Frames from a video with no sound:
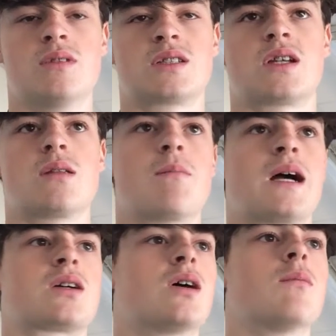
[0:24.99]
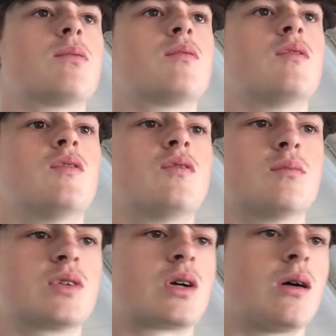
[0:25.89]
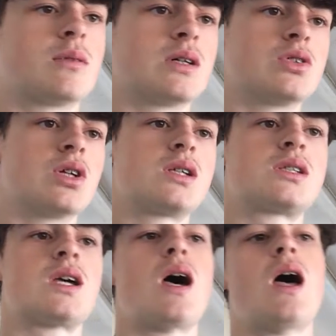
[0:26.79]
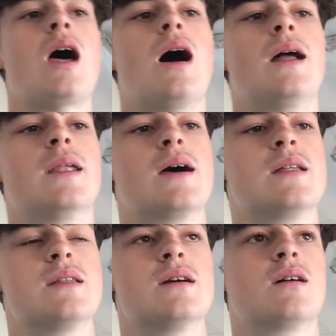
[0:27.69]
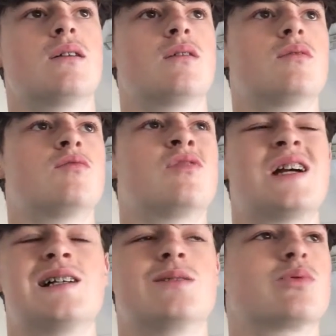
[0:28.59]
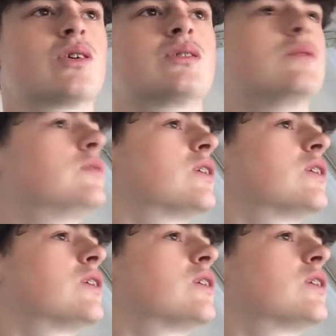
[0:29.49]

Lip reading: it's like the backup from the carbohydrates, and then rarely protein.